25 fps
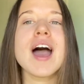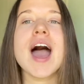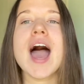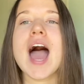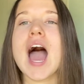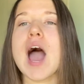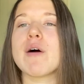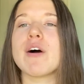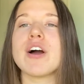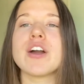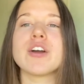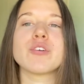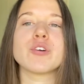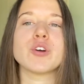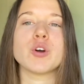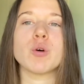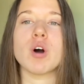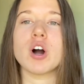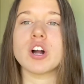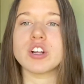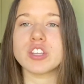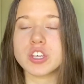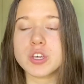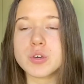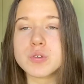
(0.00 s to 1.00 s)
how I grew
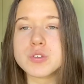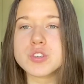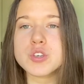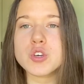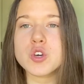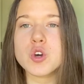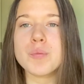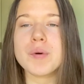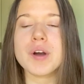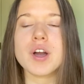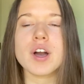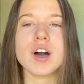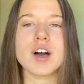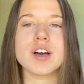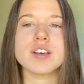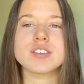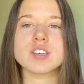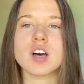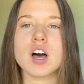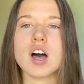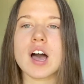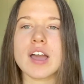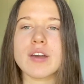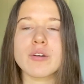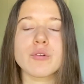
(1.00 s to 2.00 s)
on YouTube, because
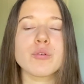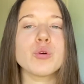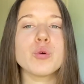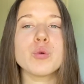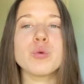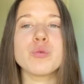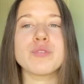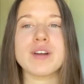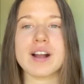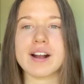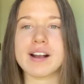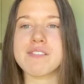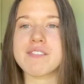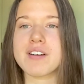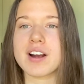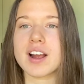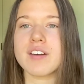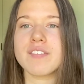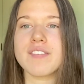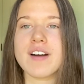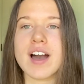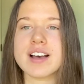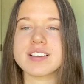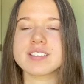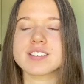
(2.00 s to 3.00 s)
I grew very, very
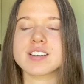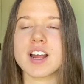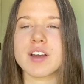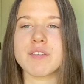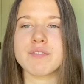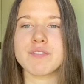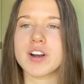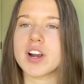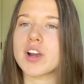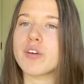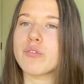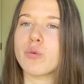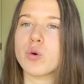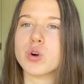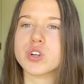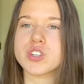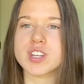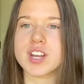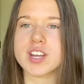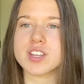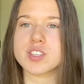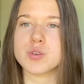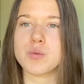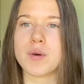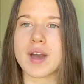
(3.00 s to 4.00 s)
fast and I'm very
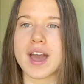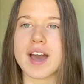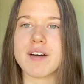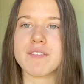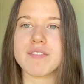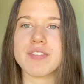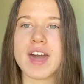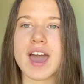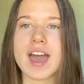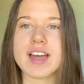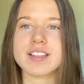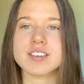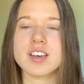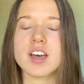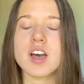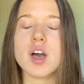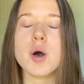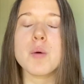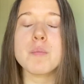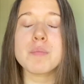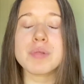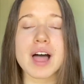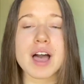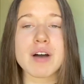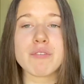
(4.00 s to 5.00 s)
fortunate to have that
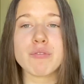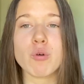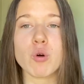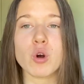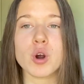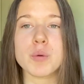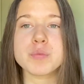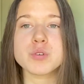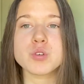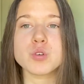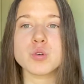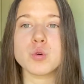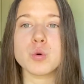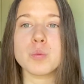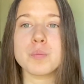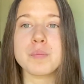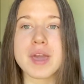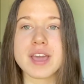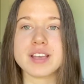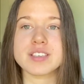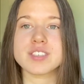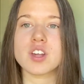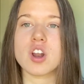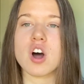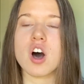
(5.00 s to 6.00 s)
platform to
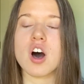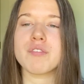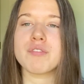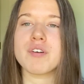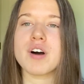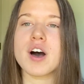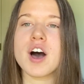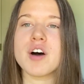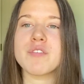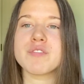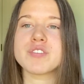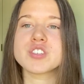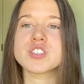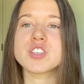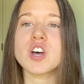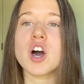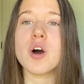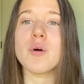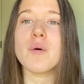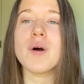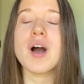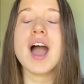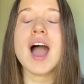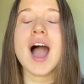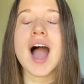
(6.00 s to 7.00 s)
base it off of.
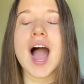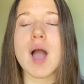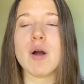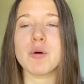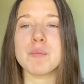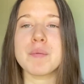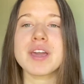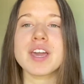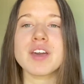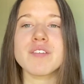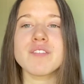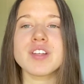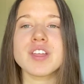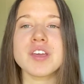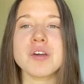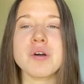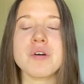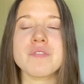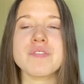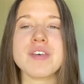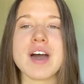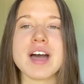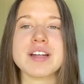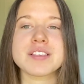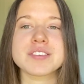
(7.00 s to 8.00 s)
So I will make a video of
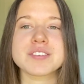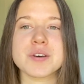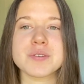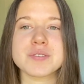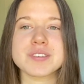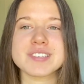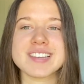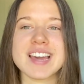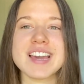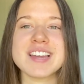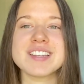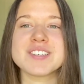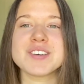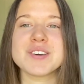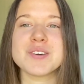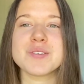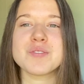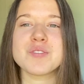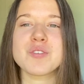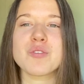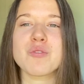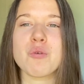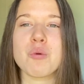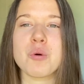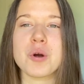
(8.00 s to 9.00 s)
that, so stay
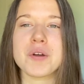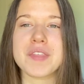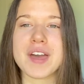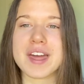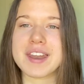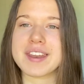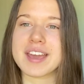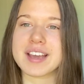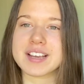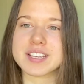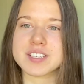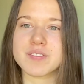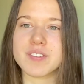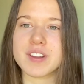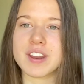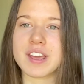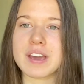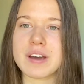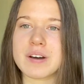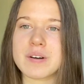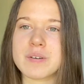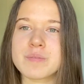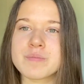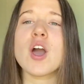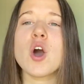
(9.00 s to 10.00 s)
tuned for that next
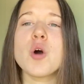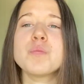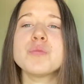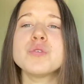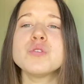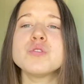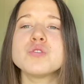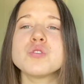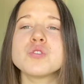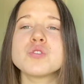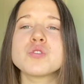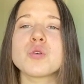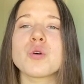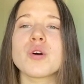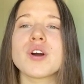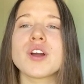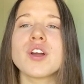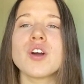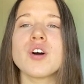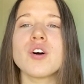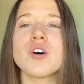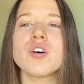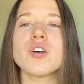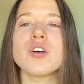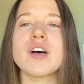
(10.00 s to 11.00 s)
video. Hope this
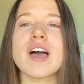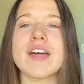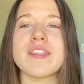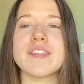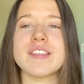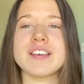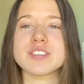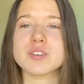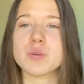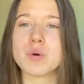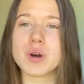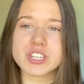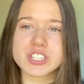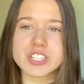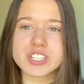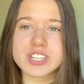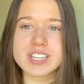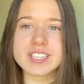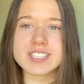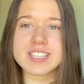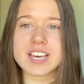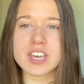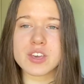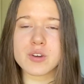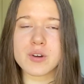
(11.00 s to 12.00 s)
tutorial and these
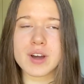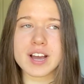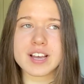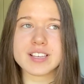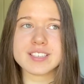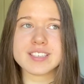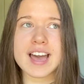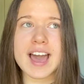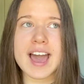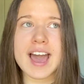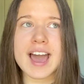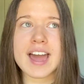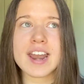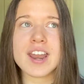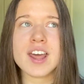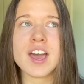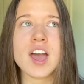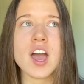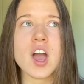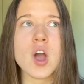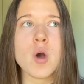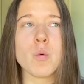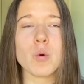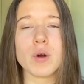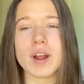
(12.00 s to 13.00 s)
questions that you guys had
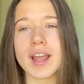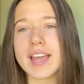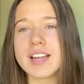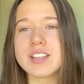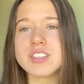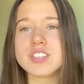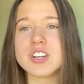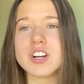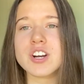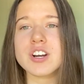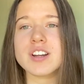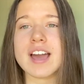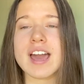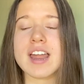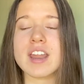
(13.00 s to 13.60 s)
were answered, and